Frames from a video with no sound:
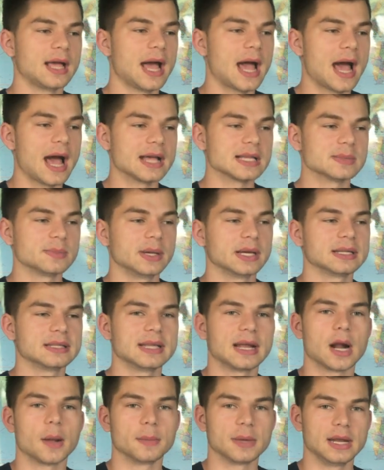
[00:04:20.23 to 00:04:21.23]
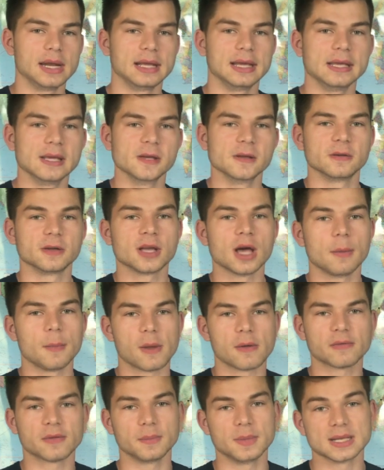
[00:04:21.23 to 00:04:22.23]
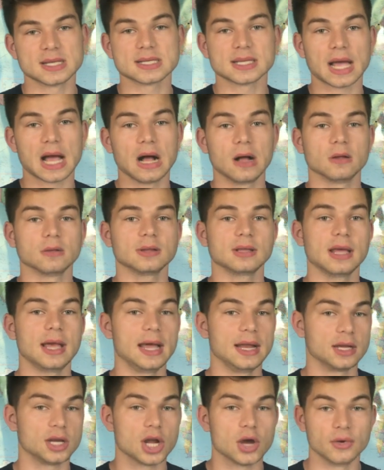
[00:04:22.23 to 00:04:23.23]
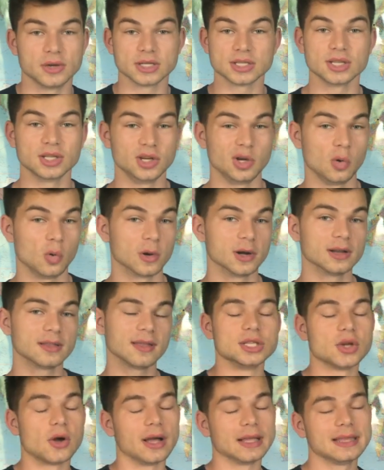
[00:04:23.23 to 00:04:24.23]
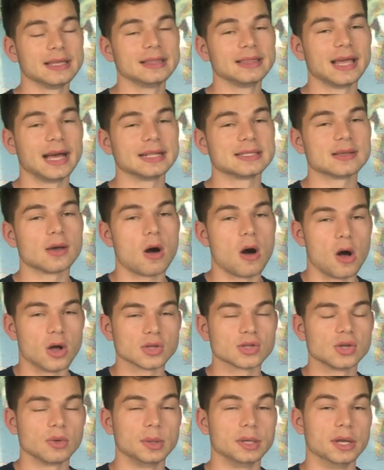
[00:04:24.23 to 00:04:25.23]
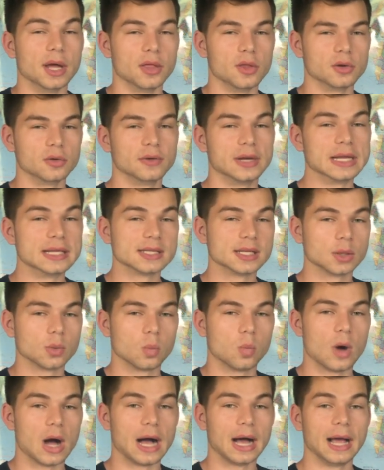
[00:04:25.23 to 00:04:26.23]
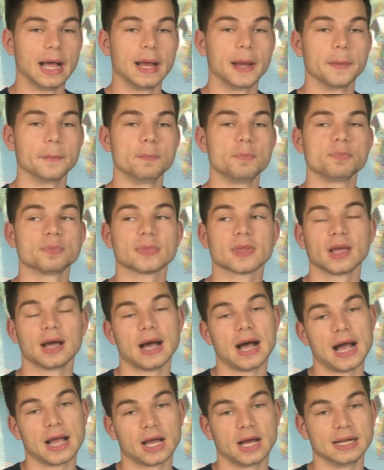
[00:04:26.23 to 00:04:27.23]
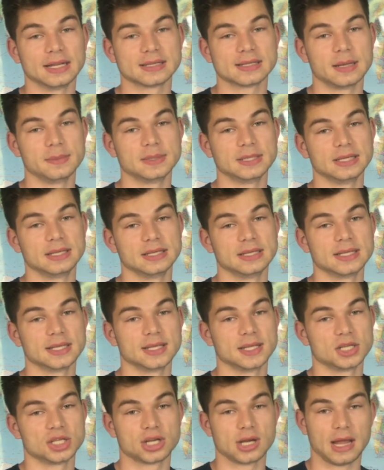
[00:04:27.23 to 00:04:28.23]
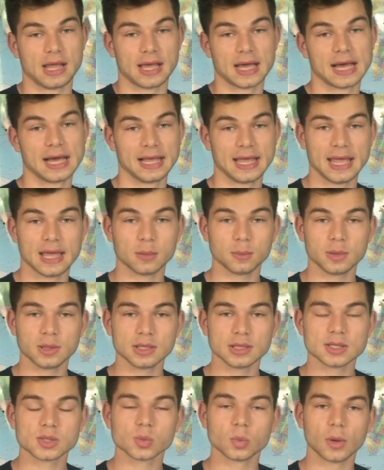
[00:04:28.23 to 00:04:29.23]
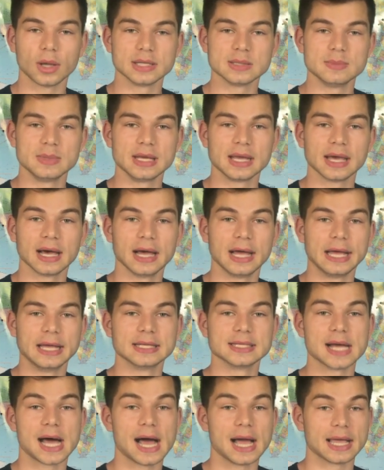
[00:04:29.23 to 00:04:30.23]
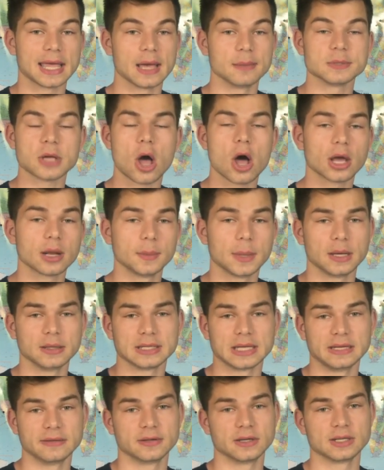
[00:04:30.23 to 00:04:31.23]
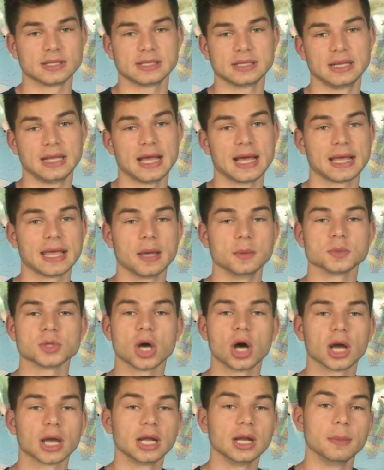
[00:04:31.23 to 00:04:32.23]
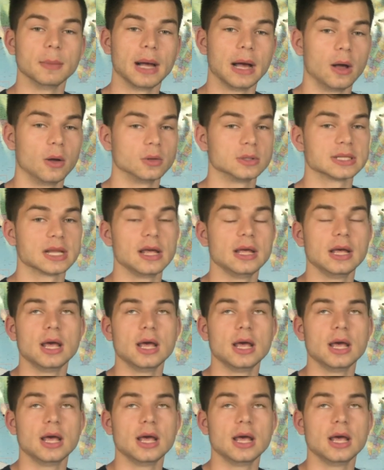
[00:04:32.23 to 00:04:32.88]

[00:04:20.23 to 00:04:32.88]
aspect that I'm gonna get coming from the south and going to the north. So I think that's also another reason why I got accepted into the Shanghai campus was because I kept talking about diversity. I kept talking about